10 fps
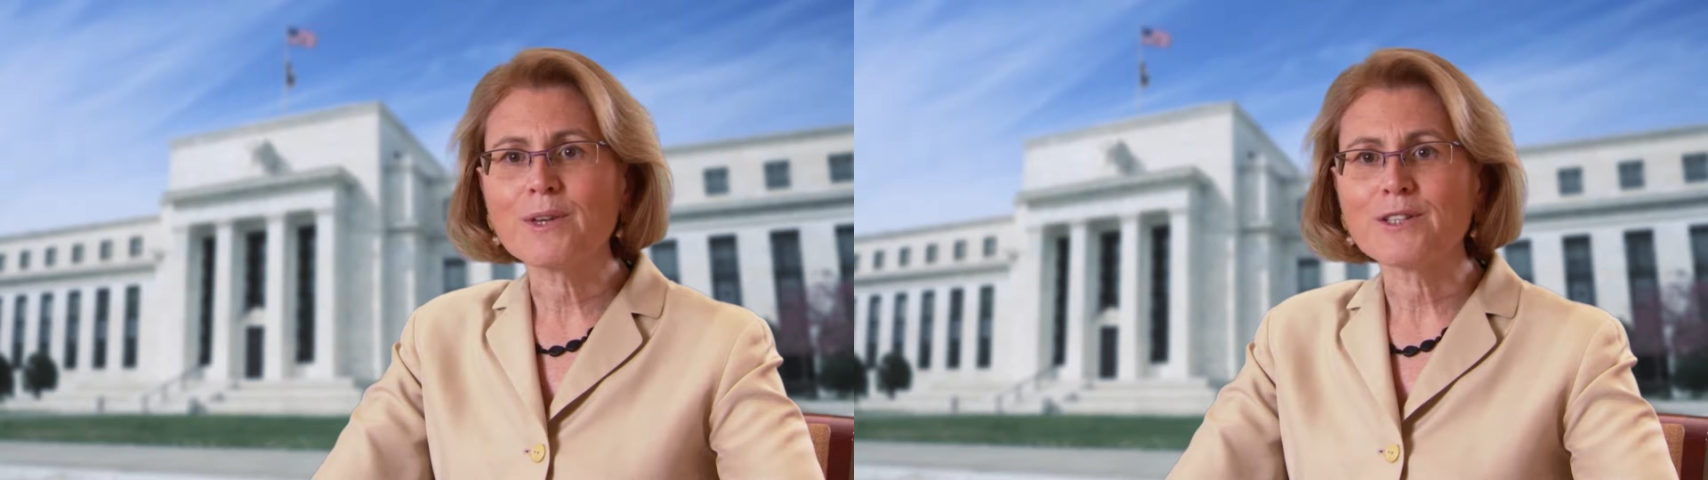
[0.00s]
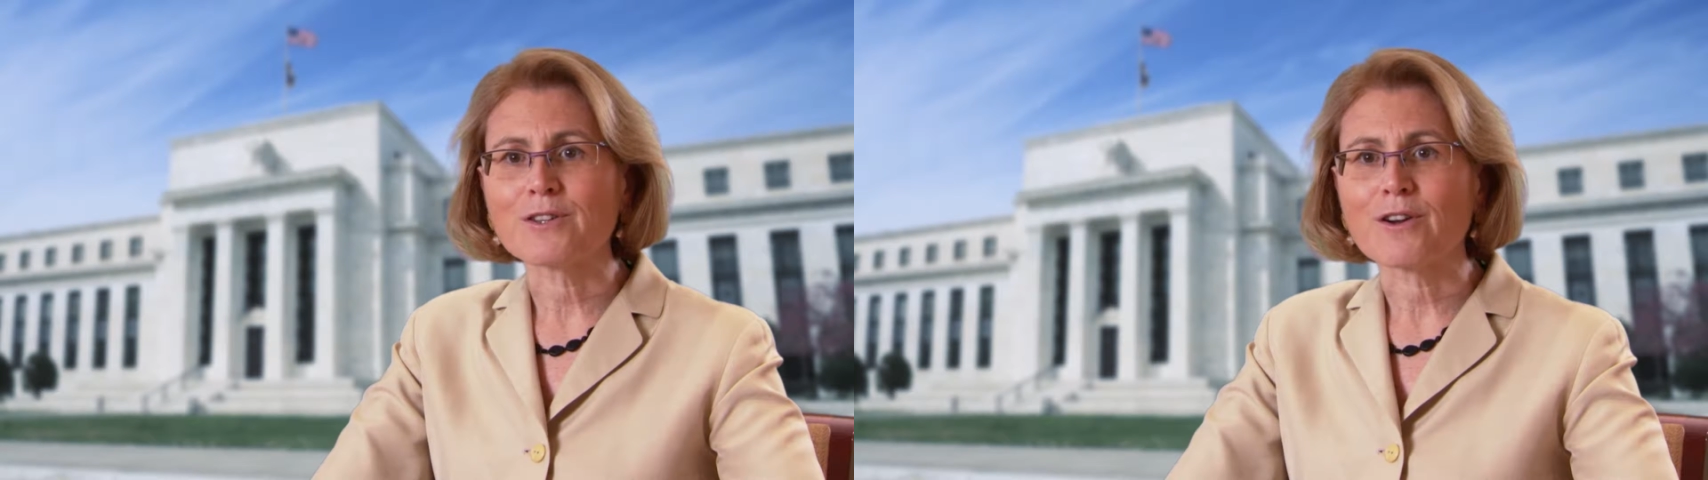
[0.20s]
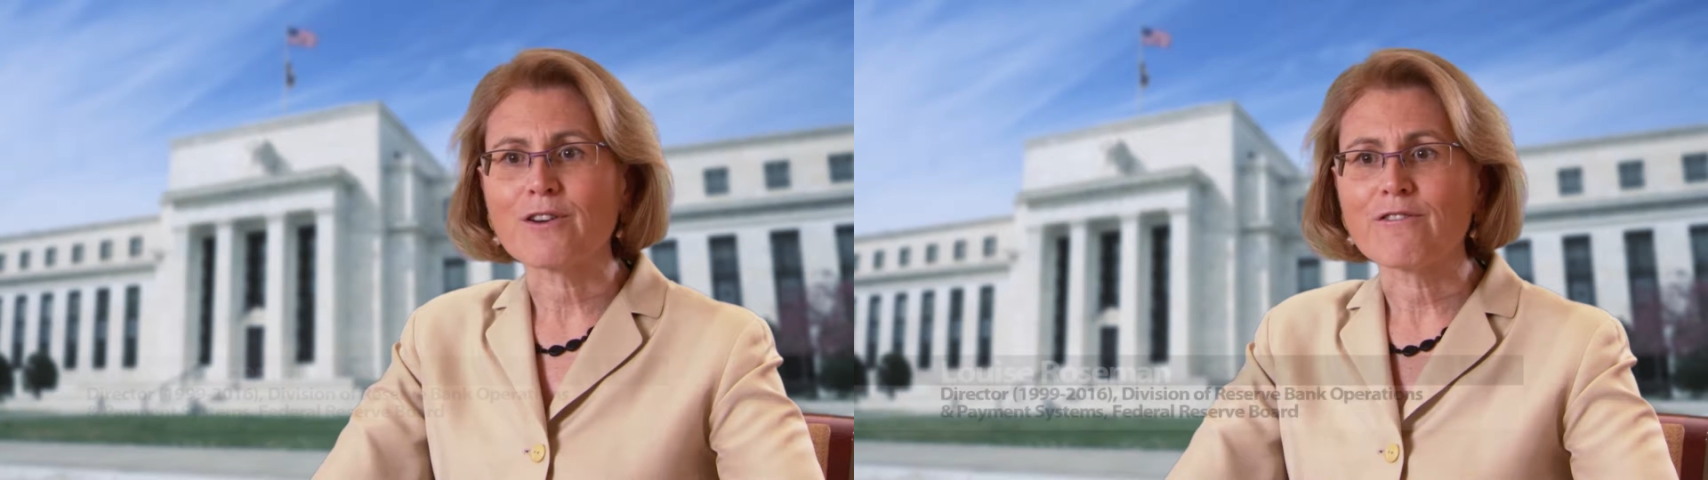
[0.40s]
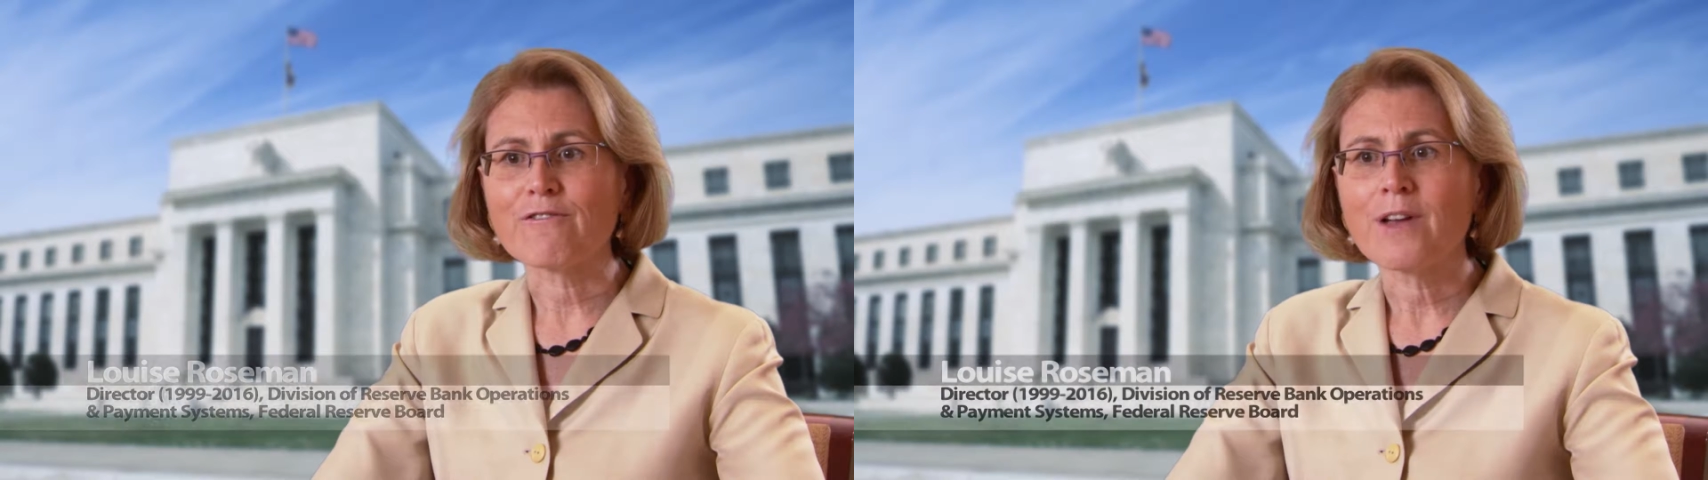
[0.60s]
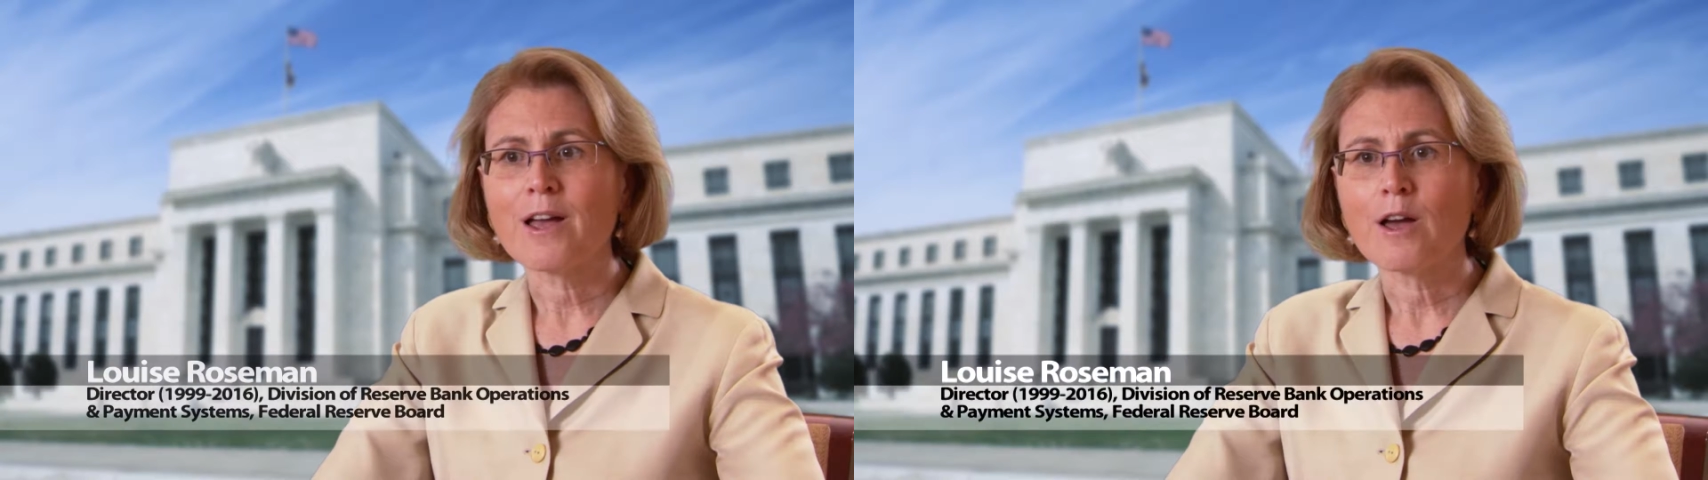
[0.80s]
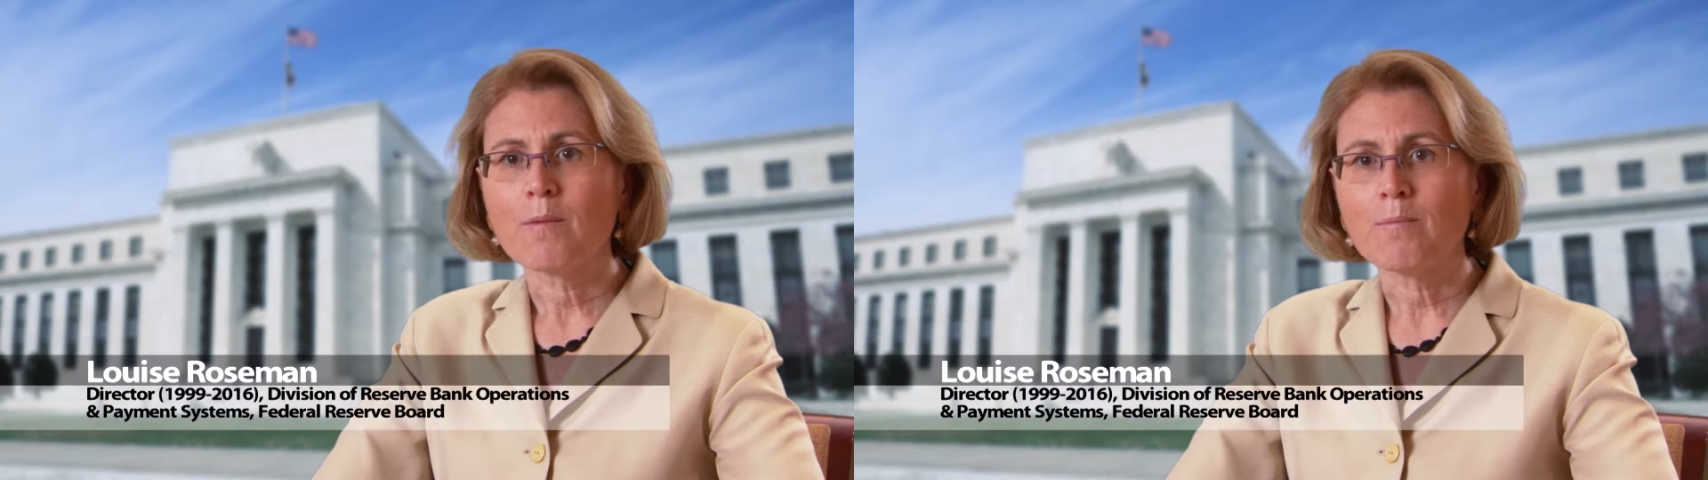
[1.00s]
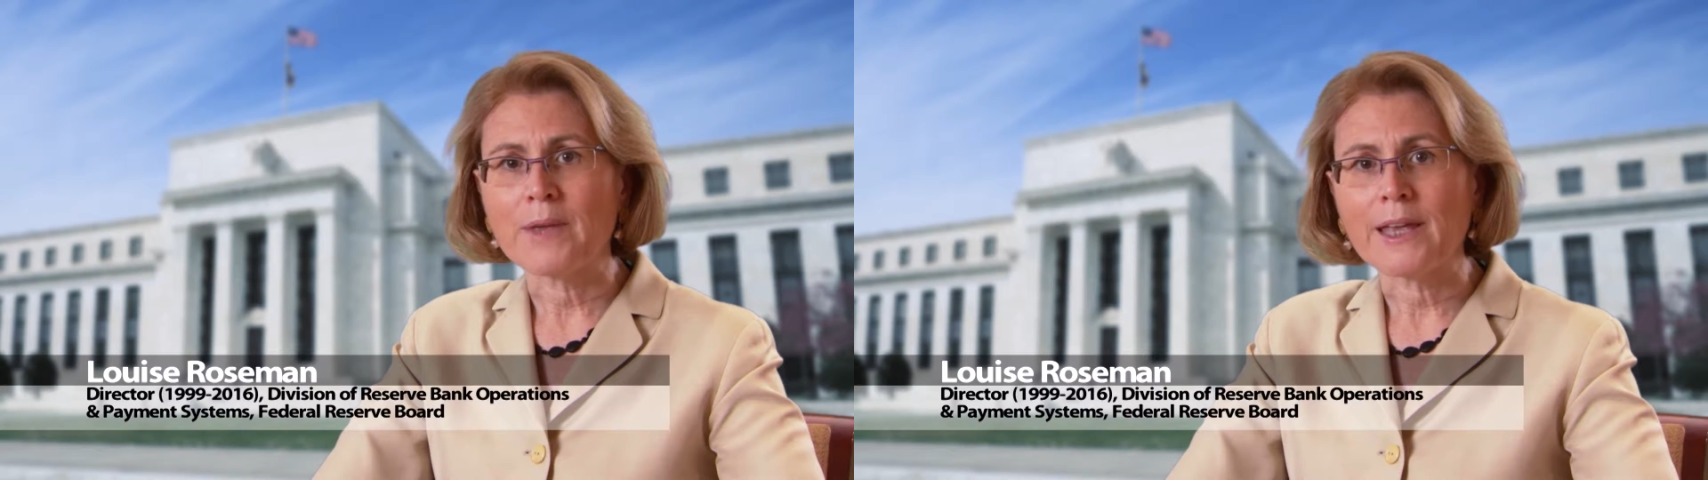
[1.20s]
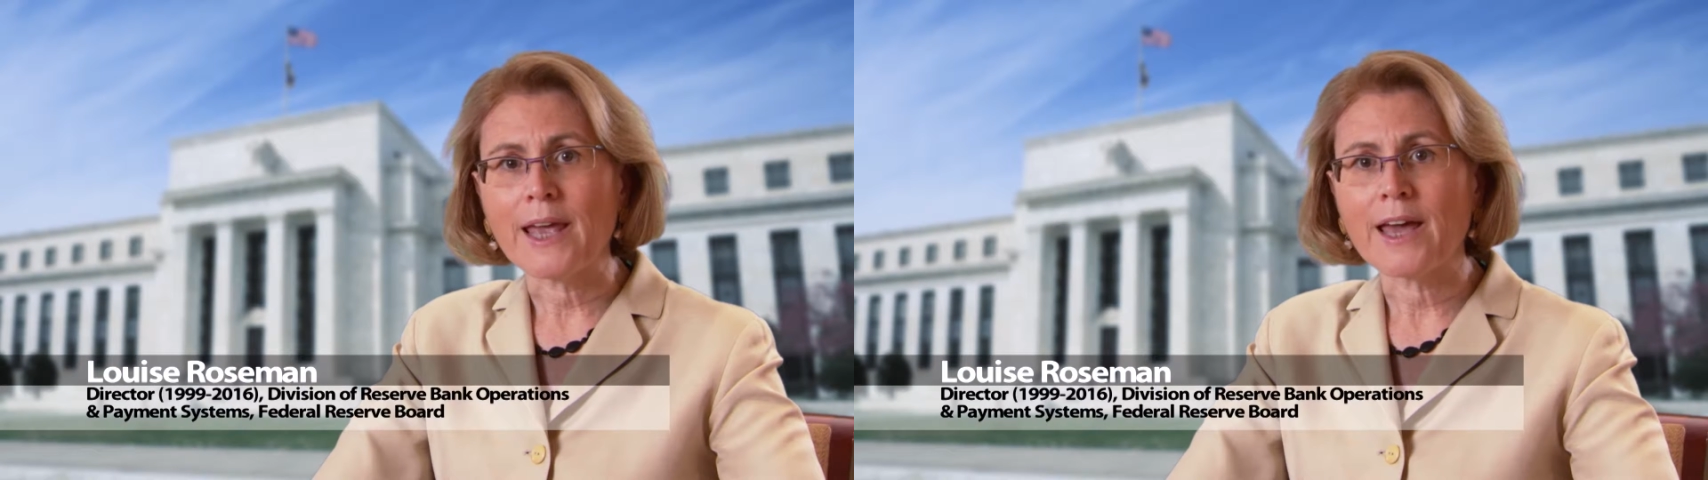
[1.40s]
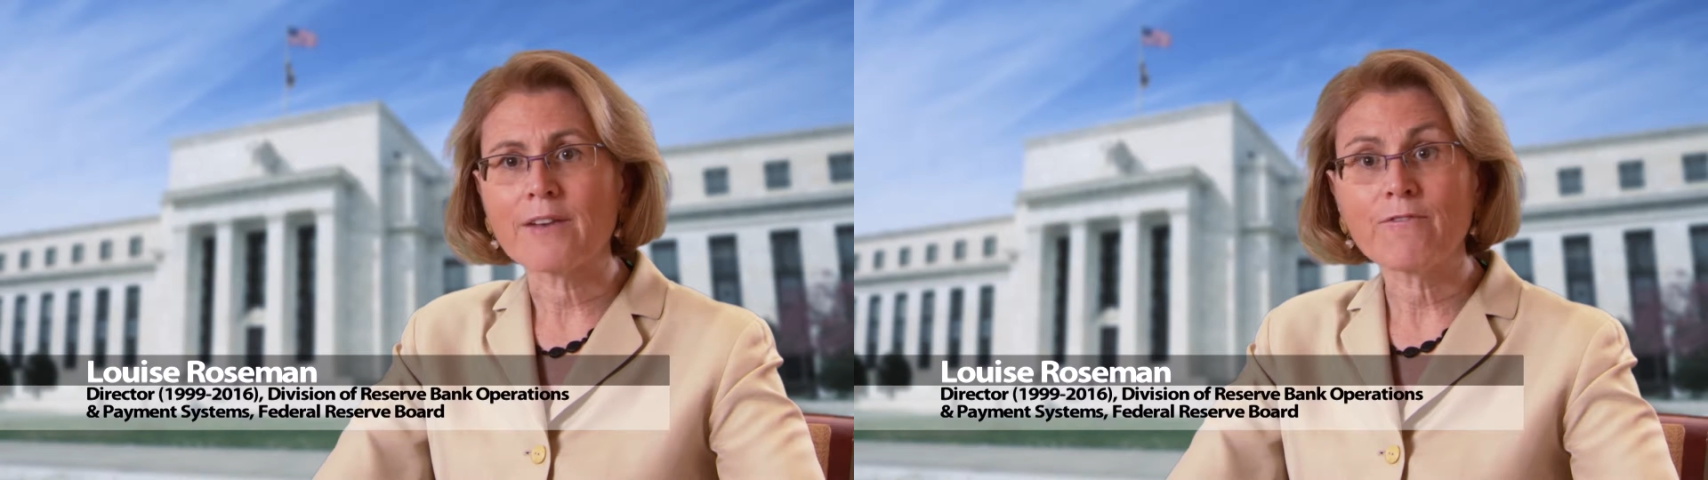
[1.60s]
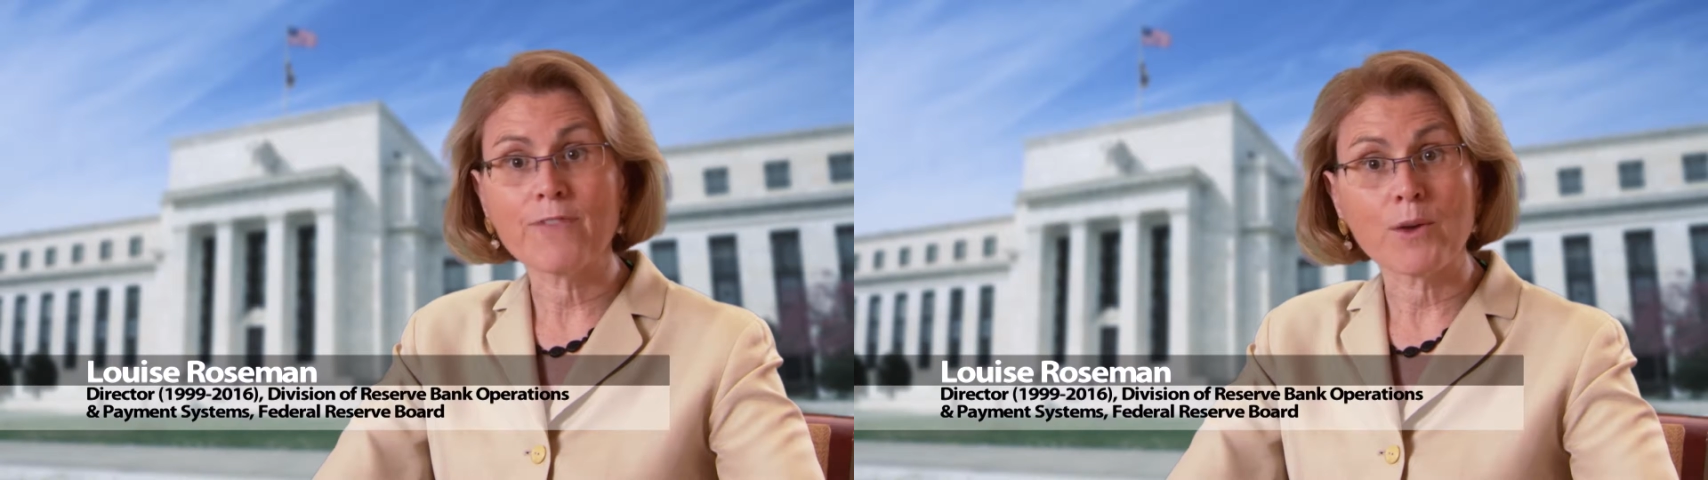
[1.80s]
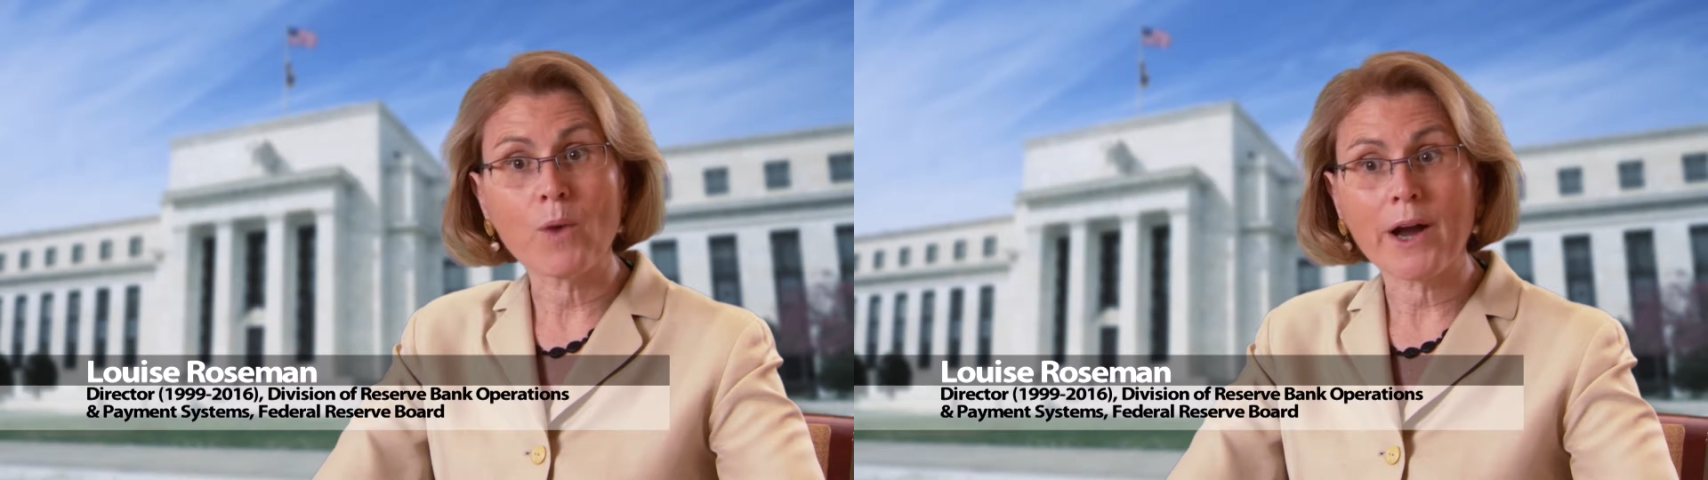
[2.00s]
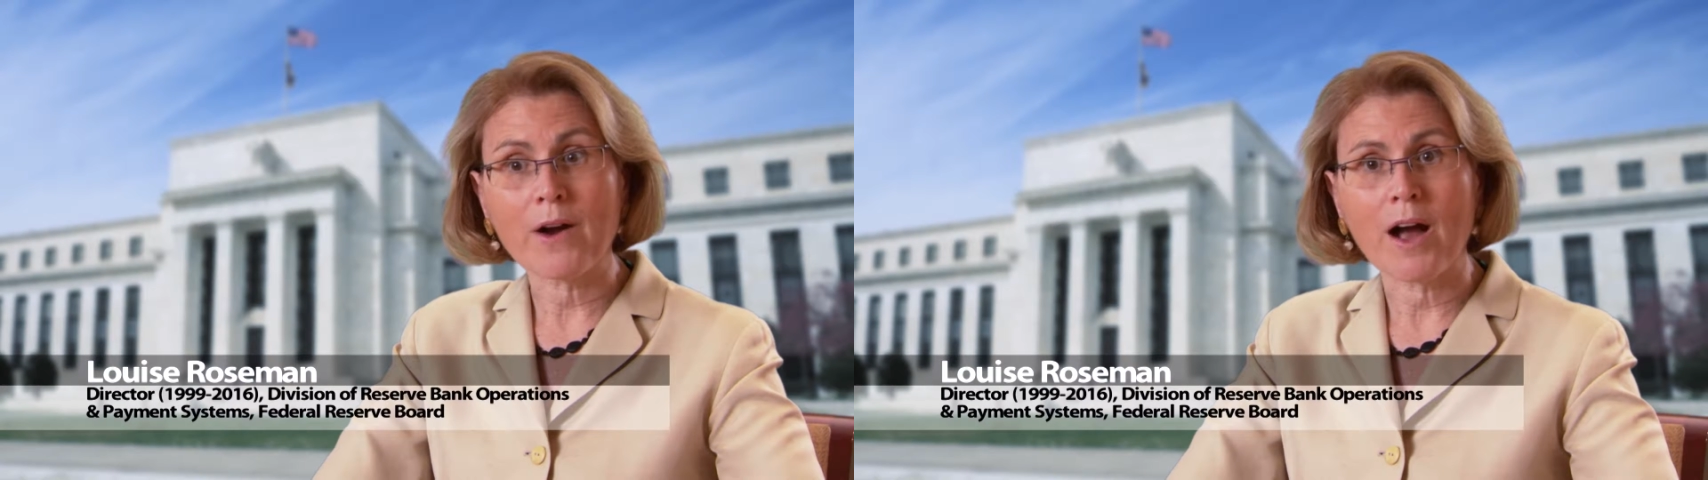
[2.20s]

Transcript: Reserve began Fedwire